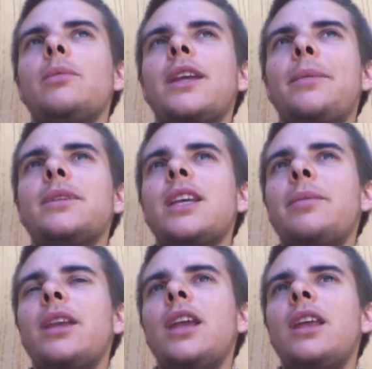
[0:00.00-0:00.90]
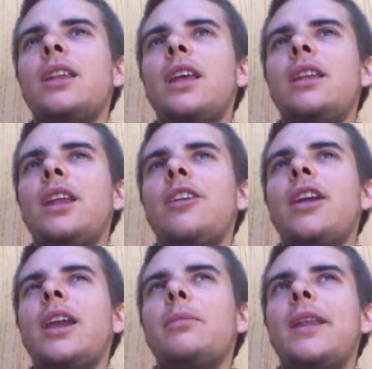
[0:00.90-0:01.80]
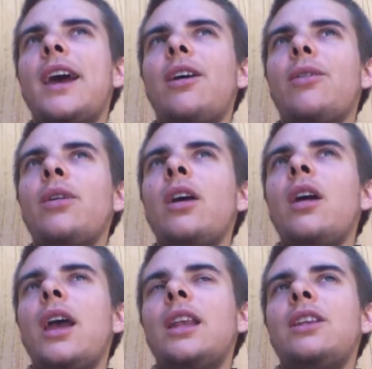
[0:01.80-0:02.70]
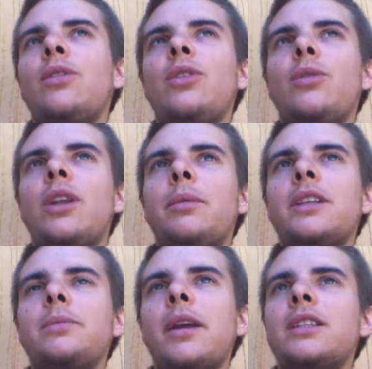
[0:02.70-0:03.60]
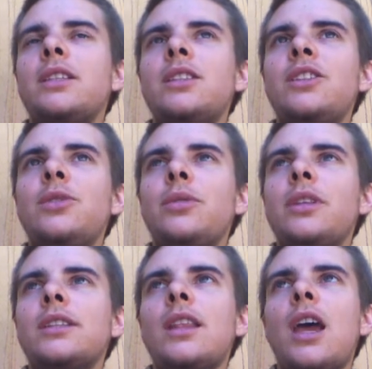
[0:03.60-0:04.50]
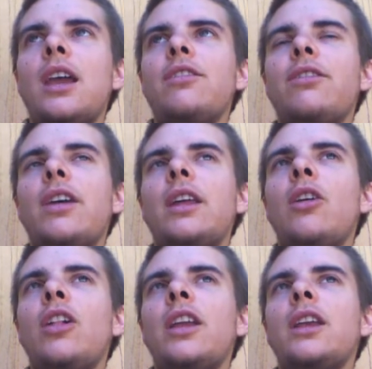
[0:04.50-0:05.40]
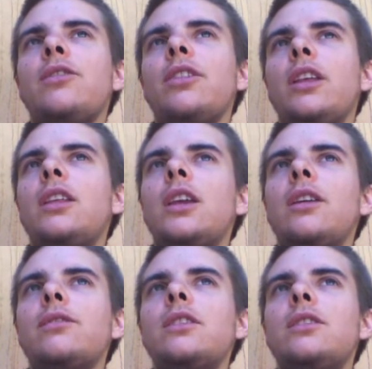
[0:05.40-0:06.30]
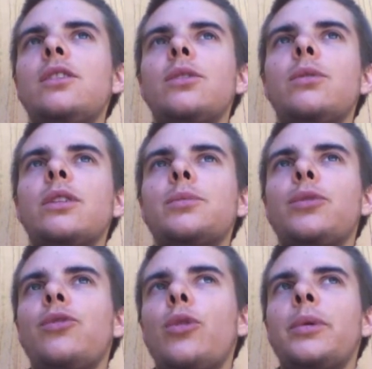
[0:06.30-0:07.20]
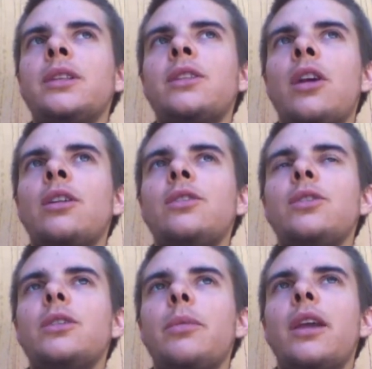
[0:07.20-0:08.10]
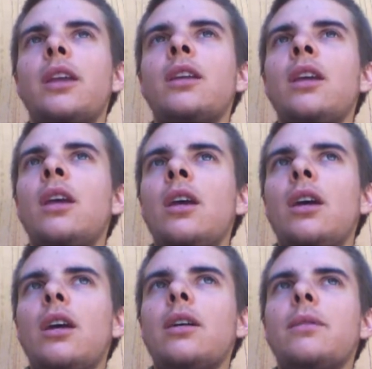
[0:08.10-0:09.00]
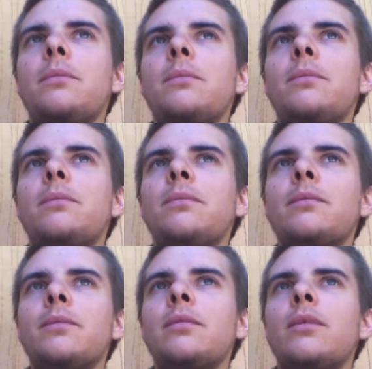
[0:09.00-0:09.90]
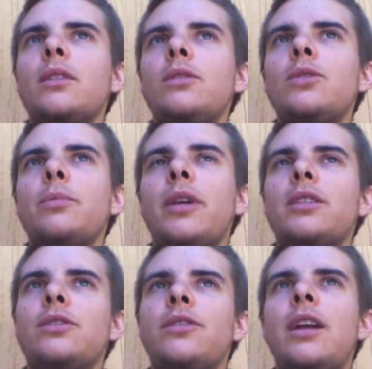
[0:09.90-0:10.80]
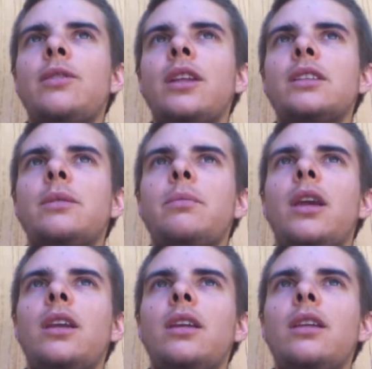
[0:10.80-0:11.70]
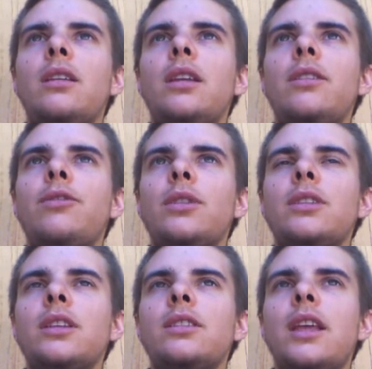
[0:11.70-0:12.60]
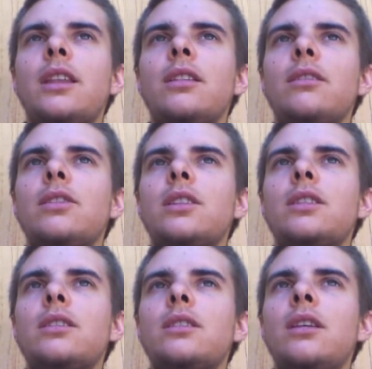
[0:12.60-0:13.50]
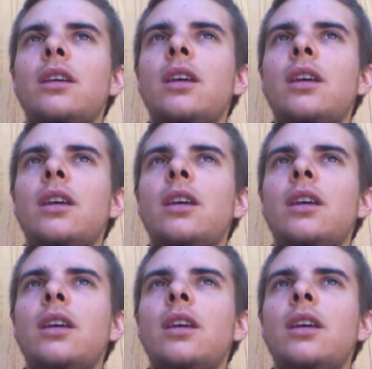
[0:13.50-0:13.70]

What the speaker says: time and time again, and here I am now, and I don't know what I'm expected to do in this life, and all I can really think of to do is performance art um, due to my surroundings and my influences, and just